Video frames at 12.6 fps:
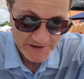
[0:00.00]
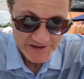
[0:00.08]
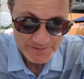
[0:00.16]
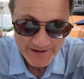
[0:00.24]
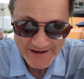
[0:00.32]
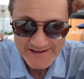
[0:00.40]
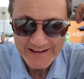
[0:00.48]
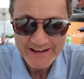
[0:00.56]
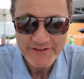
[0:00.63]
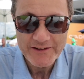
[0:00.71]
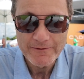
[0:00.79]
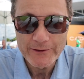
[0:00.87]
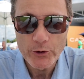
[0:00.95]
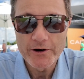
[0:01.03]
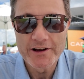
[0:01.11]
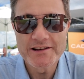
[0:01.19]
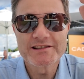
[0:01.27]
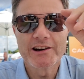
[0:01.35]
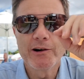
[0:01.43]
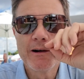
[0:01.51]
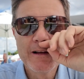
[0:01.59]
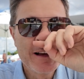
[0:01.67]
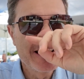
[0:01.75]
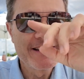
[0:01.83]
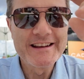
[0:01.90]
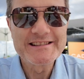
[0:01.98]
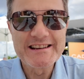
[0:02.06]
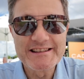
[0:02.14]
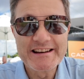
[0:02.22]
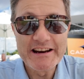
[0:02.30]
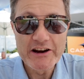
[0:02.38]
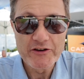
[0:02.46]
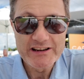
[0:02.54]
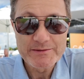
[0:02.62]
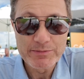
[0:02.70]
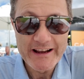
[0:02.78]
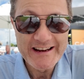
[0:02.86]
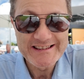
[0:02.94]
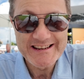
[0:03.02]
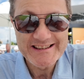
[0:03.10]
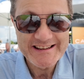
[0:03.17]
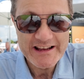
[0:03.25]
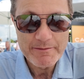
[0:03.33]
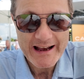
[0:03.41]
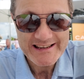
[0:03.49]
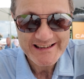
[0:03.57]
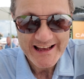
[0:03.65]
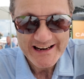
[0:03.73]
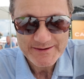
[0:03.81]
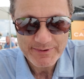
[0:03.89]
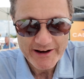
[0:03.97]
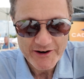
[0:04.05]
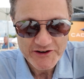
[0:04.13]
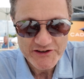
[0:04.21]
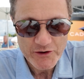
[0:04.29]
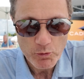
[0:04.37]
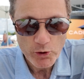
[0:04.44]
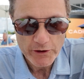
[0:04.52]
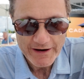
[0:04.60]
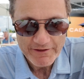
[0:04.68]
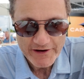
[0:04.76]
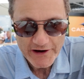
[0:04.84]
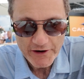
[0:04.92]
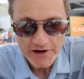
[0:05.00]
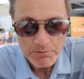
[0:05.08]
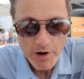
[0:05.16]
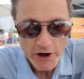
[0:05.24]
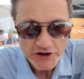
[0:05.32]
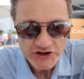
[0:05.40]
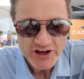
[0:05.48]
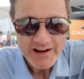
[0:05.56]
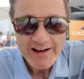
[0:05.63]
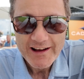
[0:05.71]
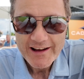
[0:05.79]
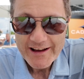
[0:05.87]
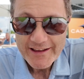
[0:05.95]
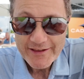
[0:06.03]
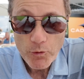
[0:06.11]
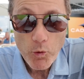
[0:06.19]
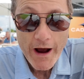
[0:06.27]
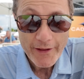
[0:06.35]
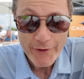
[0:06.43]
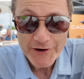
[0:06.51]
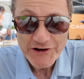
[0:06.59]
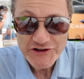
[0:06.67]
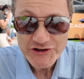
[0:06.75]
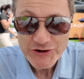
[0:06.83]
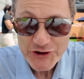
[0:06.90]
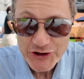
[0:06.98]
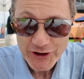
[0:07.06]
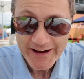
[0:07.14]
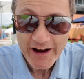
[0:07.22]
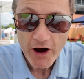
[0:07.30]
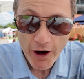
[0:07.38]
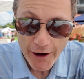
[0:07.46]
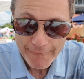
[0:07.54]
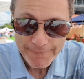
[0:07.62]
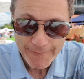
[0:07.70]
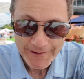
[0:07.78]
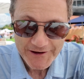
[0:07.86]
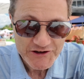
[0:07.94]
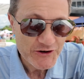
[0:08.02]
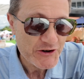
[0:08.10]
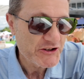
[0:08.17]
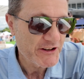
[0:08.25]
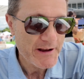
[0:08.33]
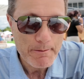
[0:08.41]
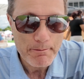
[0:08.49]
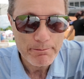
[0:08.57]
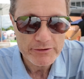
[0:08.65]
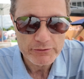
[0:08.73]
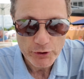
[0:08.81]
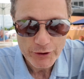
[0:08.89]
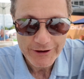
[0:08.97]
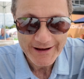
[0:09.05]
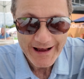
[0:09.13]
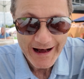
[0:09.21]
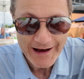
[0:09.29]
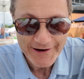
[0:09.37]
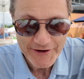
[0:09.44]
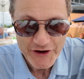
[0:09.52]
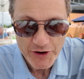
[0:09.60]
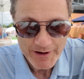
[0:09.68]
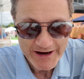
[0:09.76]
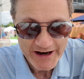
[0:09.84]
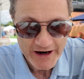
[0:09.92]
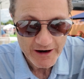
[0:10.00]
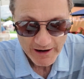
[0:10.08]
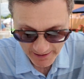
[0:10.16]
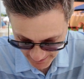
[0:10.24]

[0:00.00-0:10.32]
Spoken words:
with this place. I live in Florida, so this is the nearest place to see the best tennis players in the world every year in March. The weather is usually awful. It's usually brutally hot and humid here.